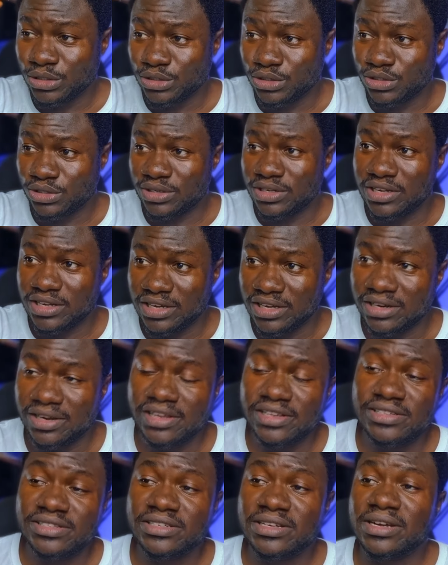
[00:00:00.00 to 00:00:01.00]
to the
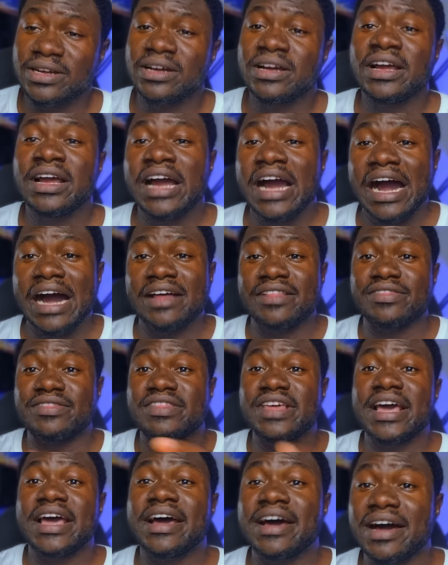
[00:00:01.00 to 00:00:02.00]
cluster, and
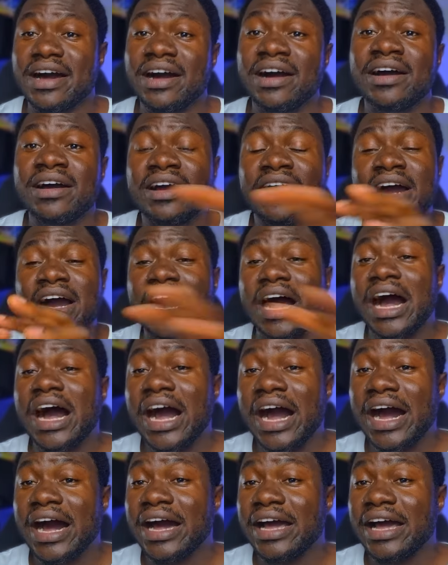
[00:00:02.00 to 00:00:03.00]
there
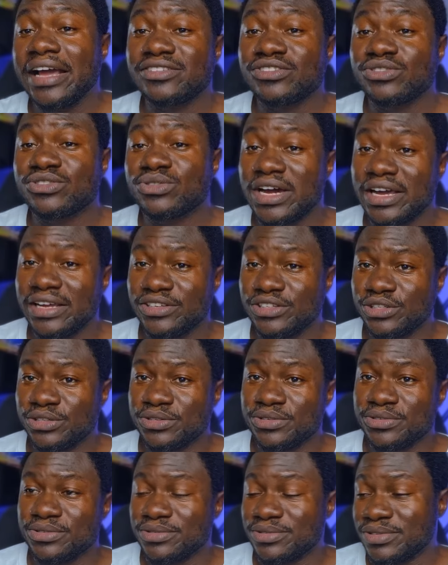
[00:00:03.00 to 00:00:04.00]
I try
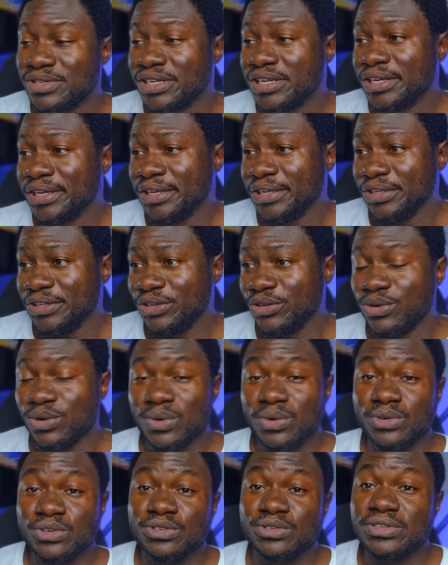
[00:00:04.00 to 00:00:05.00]
to, you
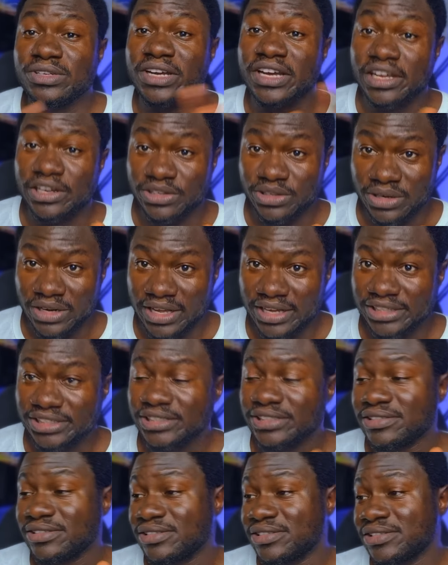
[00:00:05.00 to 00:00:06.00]
know, do the
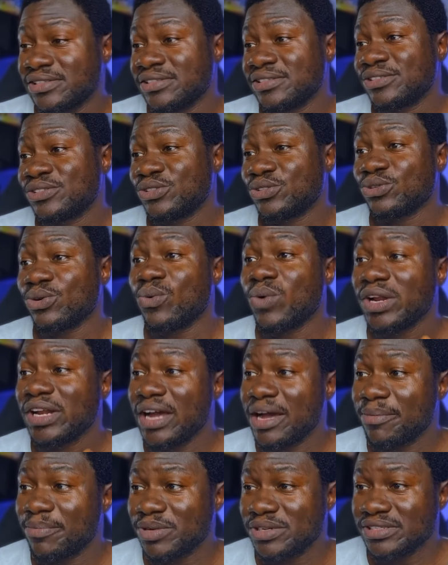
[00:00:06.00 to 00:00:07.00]
calculations. So what
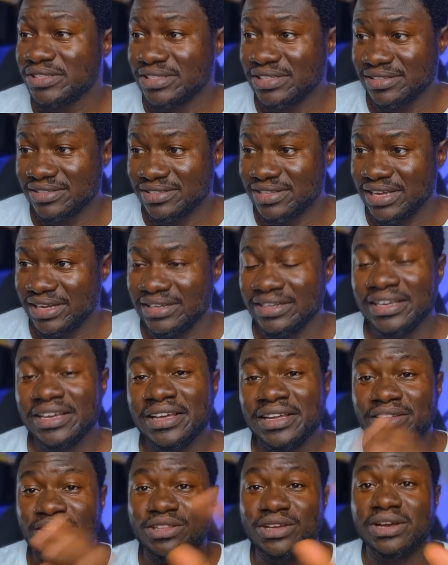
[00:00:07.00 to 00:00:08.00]
happens is that
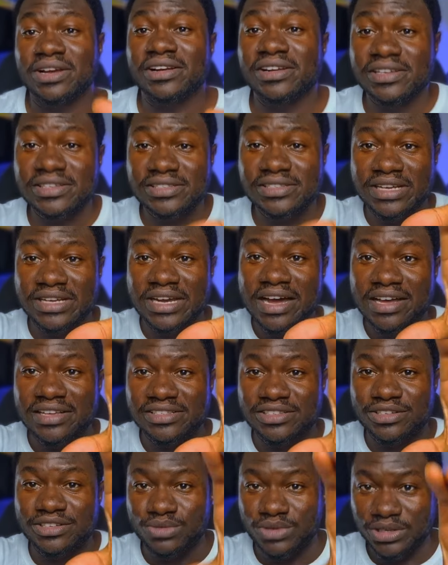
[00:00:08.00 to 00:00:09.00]
the cluster
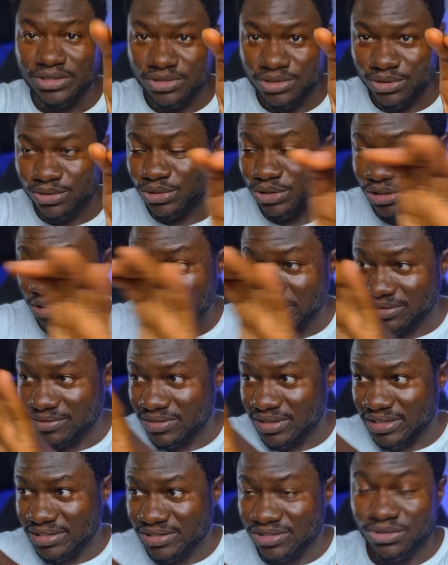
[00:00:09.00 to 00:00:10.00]
has a resolution of
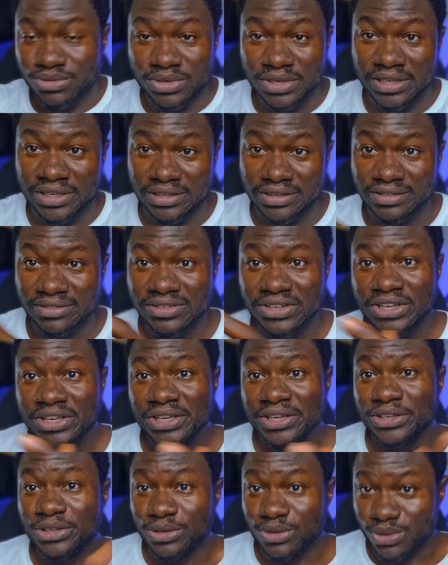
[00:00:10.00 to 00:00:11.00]
the screen.
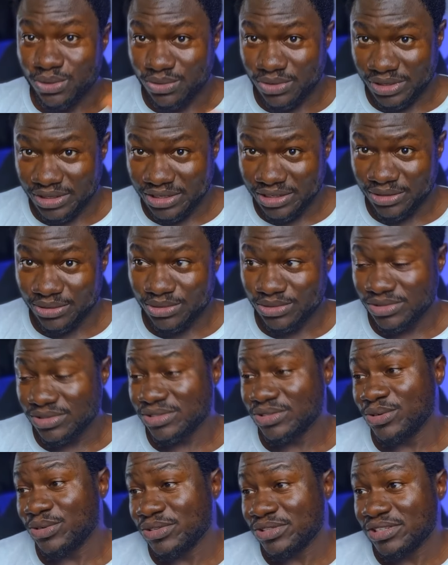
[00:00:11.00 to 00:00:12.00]
reduced.
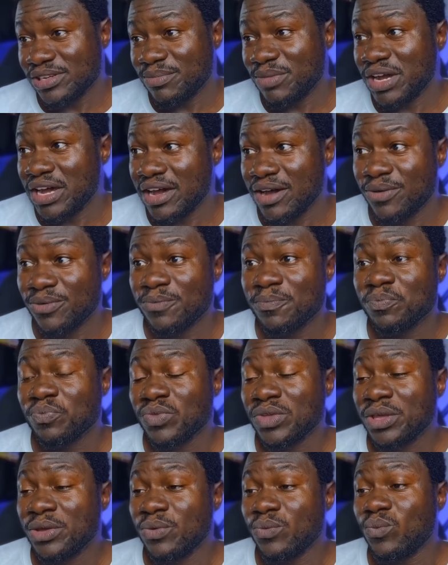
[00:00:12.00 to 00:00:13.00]
So somehow,
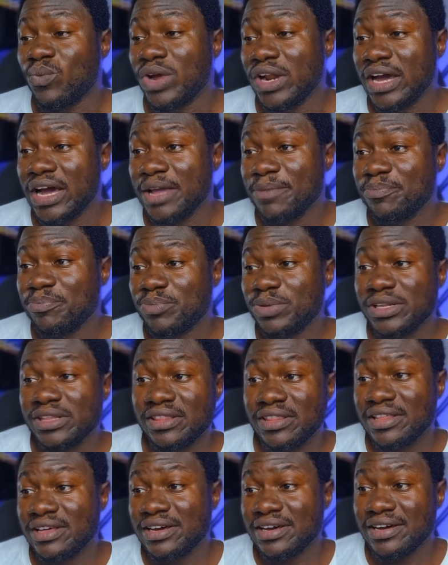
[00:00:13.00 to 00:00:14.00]
when I
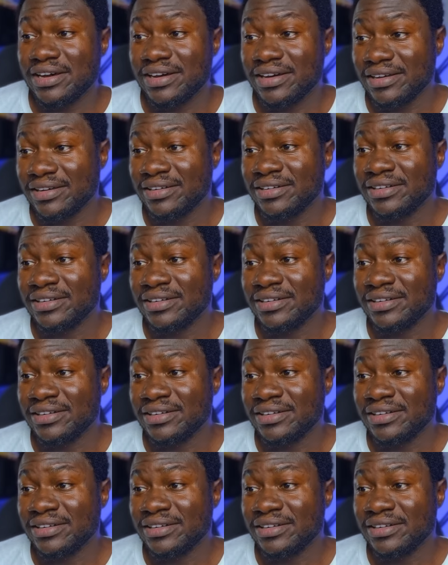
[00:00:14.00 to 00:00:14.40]
put the